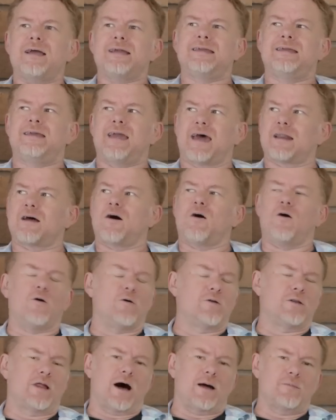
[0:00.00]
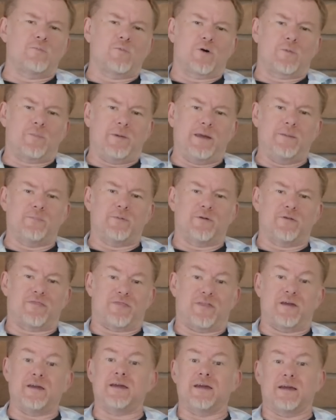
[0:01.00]
get a whole lot more people
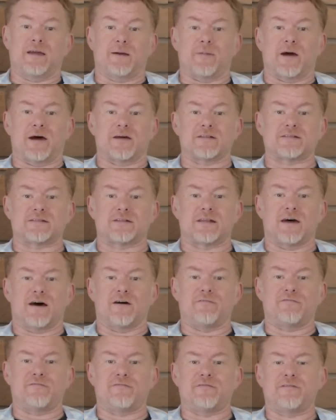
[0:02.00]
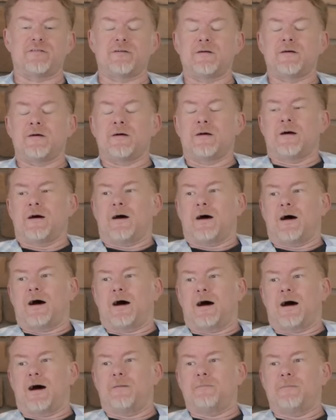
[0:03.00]
thinking about stuff,
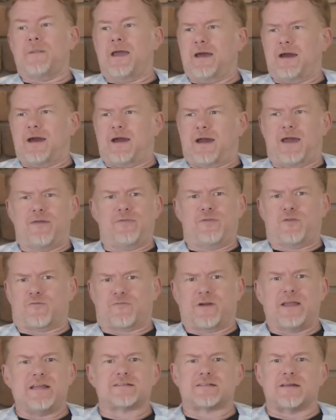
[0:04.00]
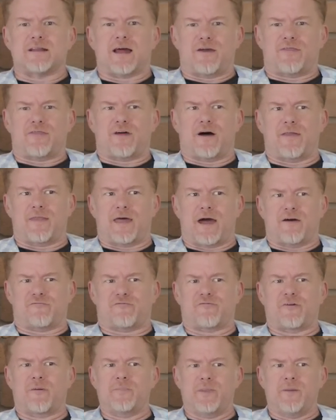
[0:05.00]
and the reason I thought that
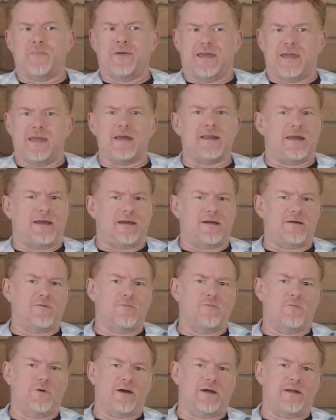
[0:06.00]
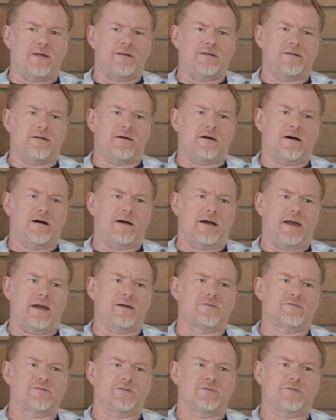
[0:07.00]
from the beginning when
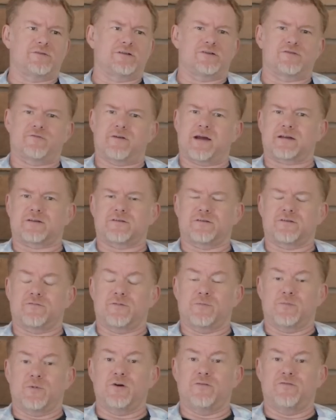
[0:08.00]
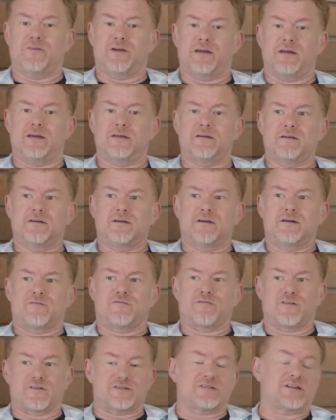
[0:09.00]
Andrew, the director of the movie,
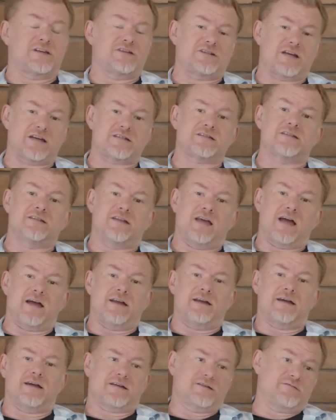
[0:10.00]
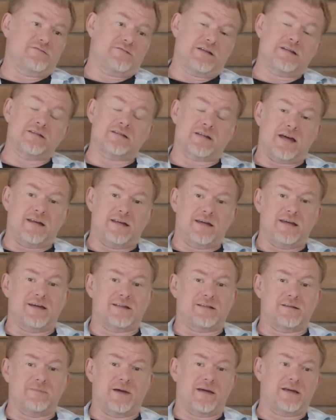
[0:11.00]
first suggested the idea, because it was his
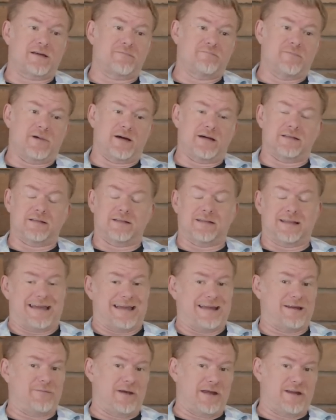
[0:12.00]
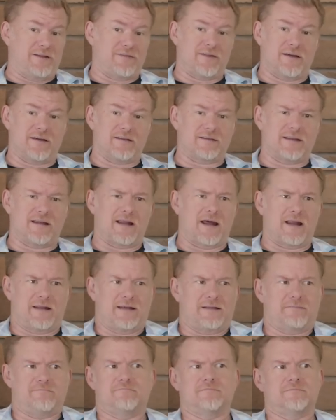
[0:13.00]
idea to make my little animated thing that I
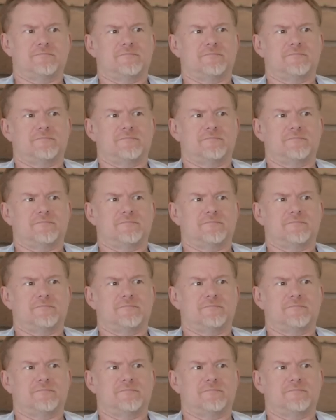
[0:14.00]
did,